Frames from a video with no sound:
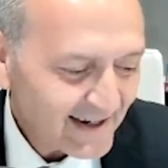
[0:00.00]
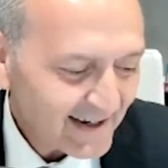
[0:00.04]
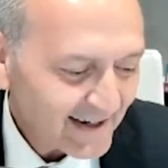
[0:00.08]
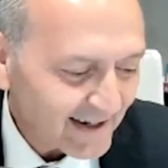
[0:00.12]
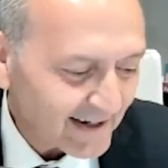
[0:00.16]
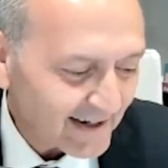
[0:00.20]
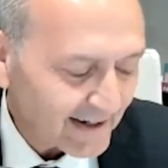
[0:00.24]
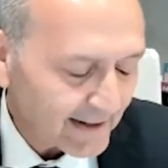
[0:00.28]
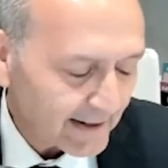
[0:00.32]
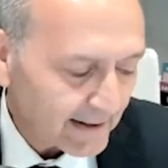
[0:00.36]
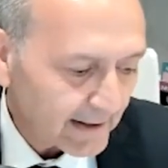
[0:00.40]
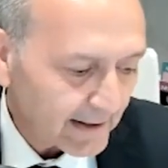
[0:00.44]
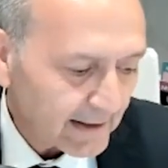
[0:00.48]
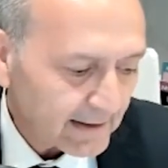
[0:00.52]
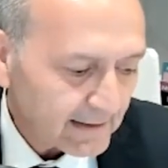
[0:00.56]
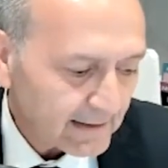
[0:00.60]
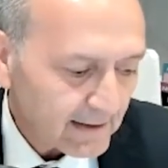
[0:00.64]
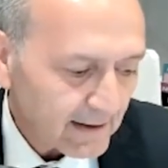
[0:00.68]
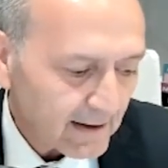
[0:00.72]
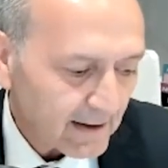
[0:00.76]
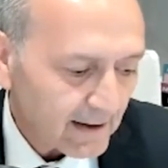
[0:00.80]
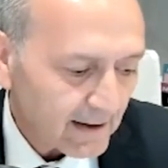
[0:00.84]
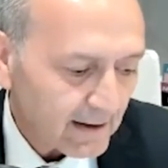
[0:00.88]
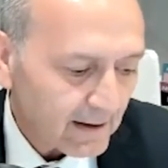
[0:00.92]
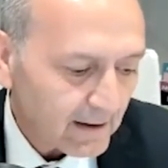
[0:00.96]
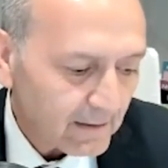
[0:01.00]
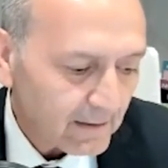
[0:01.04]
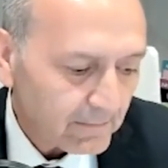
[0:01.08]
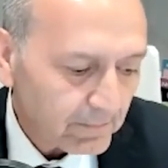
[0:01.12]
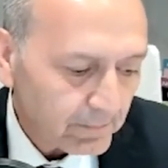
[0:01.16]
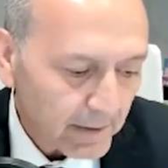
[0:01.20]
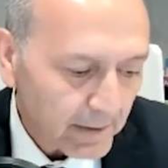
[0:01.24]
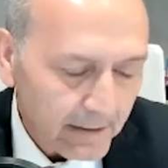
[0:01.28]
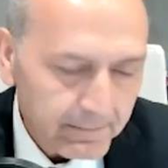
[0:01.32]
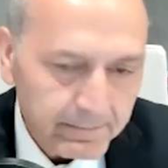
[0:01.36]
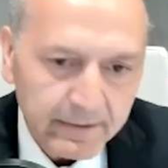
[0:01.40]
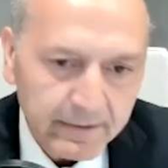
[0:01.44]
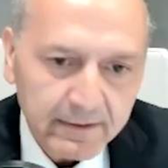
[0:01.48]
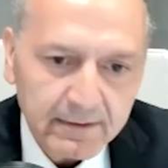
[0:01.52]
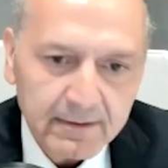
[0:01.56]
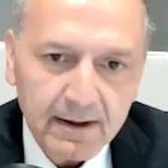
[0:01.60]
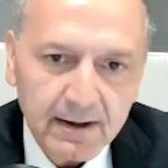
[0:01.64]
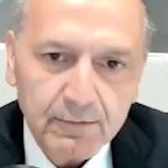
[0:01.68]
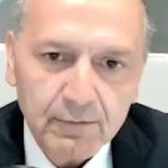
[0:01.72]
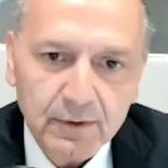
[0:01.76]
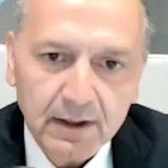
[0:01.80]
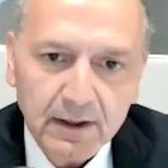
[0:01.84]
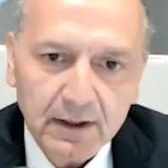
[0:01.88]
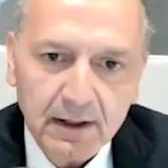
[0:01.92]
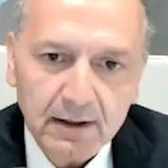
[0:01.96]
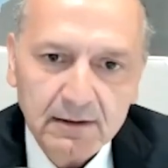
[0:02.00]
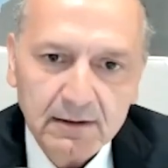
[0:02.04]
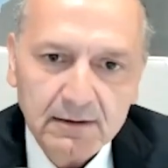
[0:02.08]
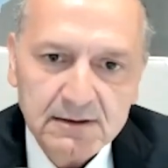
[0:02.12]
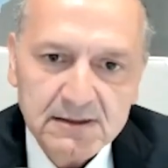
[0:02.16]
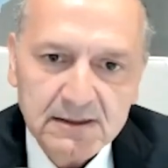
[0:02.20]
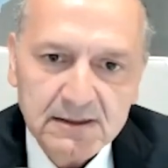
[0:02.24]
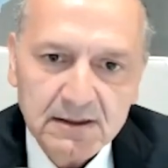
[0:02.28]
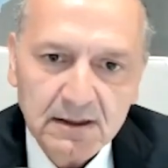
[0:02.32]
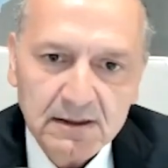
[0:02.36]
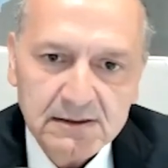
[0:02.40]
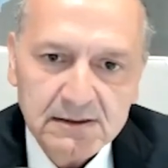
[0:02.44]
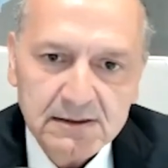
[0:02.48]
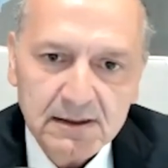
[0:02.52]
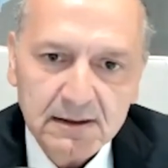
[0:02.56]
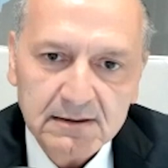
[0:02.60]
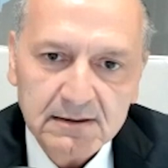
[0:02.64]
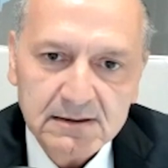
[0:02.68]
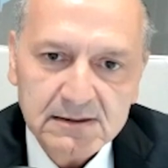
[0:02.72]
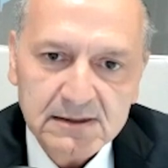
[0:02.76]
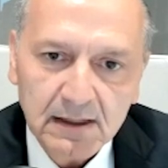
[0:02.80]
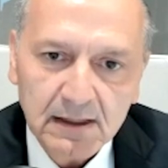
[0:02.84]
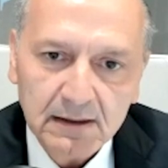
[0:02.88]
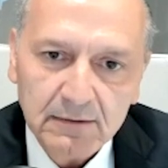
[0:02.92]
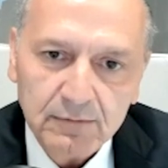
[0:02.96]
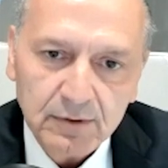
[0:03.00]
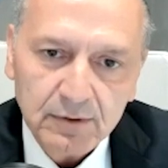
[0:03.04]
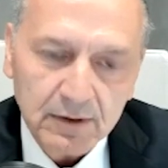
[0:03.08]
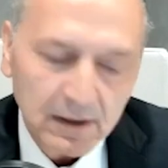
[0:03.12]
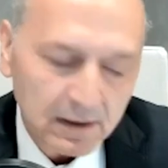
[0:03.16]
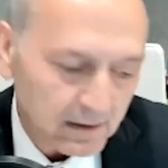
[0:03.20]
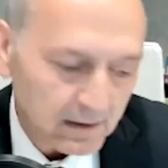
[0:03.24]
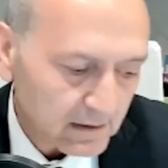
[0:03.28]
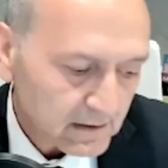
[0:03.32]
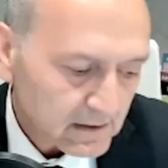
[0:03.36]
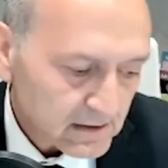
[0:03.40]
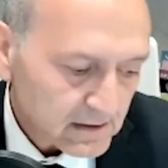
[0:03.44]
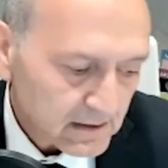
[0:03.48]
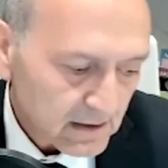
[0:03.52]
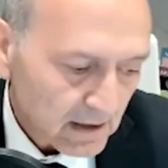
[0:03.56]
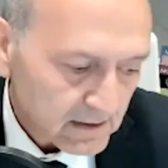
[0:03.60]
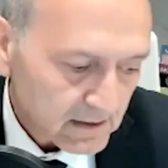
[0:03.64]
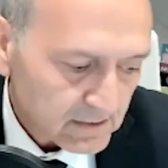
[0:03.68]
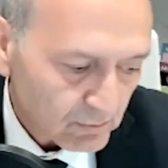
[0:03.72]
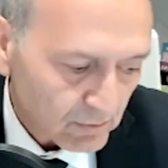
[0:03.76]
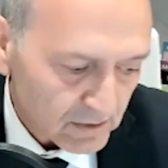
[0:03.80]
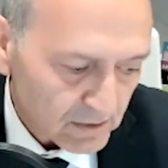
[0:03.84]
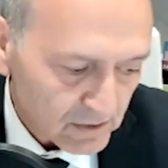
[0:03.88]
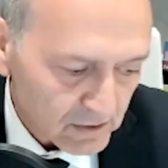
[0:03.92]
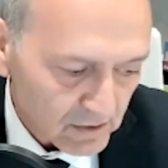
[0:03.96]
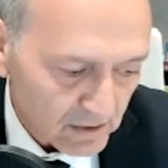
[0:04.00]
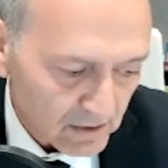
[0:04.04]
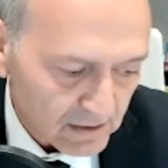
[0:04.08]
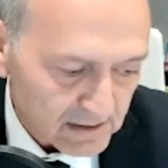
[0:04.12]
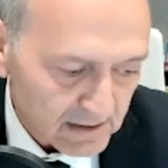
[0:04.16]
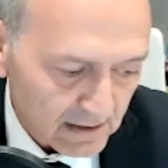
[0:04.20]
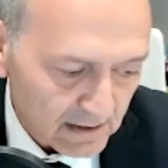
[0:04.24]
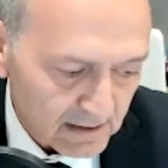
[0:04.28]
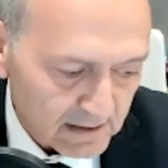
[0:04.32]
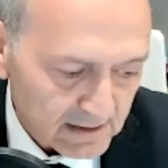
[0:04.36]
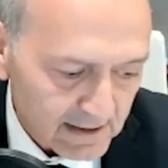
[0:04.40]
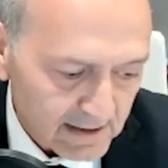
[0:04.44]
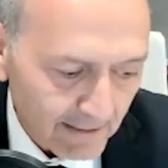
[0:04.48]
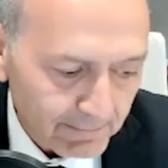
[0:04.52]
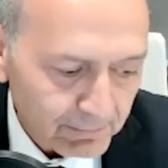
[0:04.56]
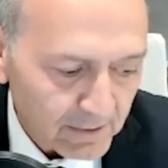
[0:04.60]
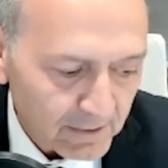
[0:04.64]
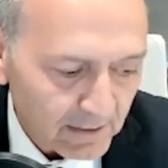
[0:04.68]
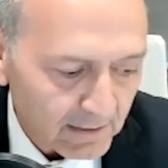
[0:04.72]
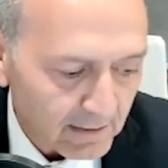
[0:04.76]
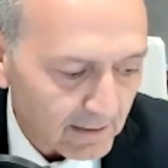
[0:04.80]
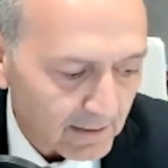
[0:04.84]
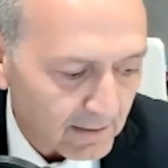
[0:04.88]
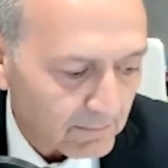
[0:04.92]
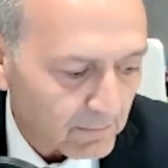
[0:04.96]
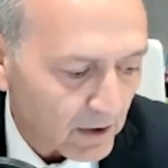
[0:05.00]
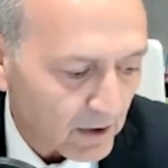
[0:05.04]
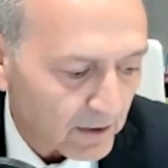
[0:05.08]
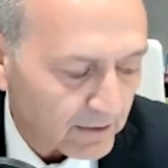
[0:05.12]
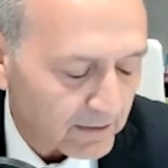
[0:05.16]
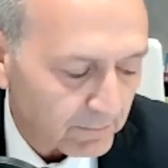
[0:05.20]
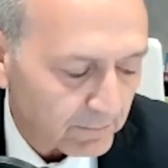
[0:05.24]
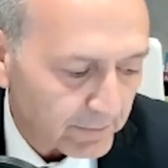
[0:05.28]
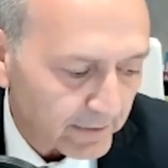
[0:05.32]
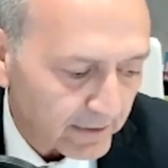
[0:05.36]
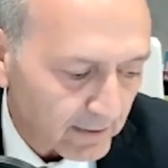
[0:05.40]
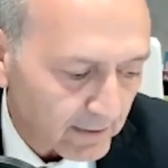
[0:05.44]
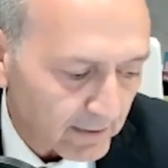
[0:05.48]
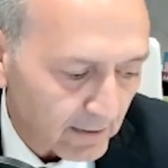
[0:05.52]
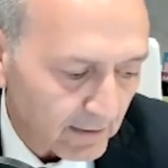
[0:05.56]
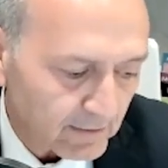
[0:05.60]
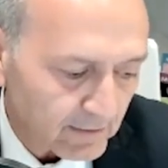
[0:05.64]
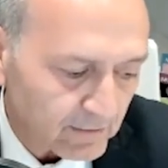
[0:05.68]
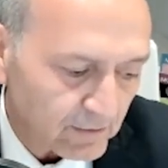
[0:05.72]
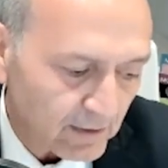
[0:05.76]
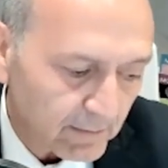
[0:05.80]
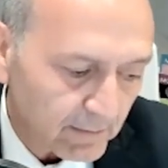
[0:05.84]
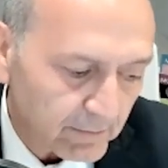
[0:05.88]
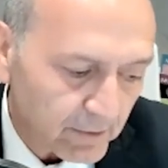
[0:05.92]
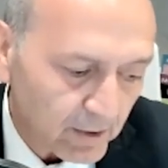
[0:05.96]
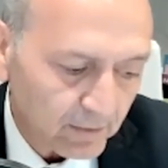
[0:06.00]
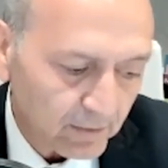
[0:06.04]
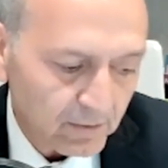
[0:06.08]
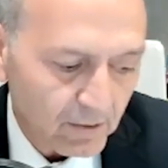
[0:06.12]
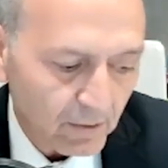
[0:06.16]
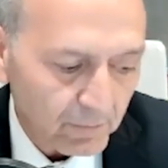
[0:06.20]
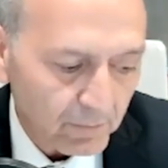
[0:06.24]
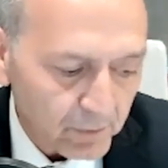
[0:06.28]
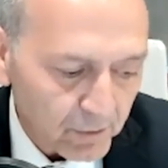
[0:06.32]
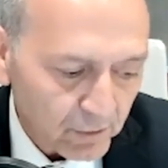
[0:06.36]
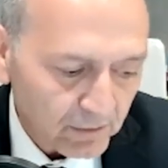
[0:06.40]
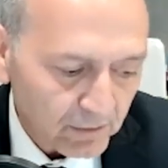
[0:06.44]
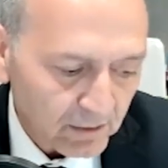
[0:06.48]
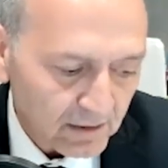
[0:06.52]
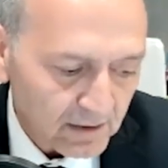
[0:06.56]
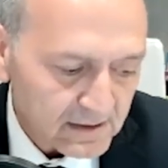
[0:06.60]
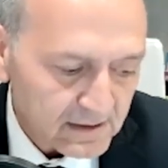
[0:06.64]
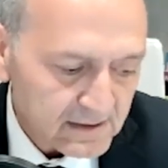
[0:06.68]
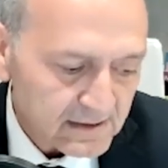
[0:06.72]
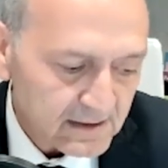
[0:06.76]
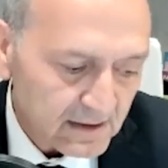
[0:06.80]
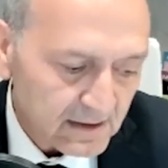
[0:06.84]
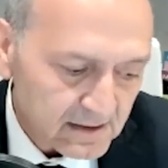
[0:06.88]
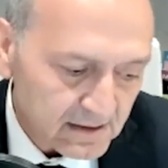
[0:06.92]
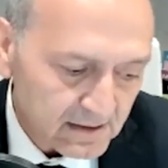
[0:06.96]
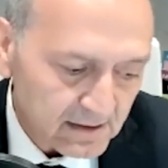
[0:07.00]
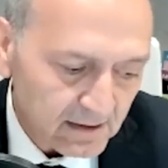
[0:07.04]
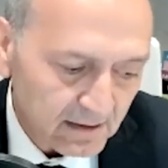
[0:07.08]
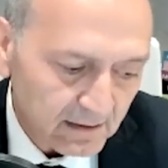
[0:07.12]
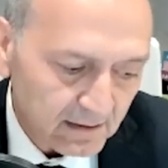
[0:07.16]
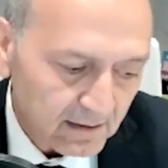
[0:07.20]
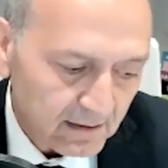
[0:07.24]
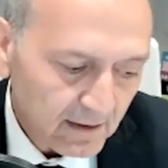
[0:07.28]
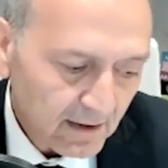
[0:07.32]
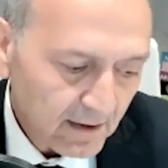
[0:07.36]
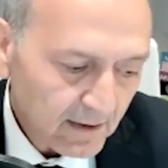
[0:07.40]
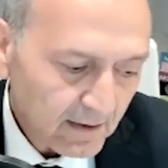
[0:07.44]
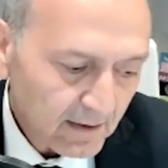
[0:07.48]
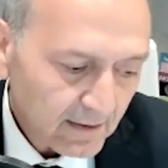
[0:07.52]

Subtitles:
And the paper that we're going to discuss, the study we're going to discuss, was just accepted in Modern Pathology about computer-assisted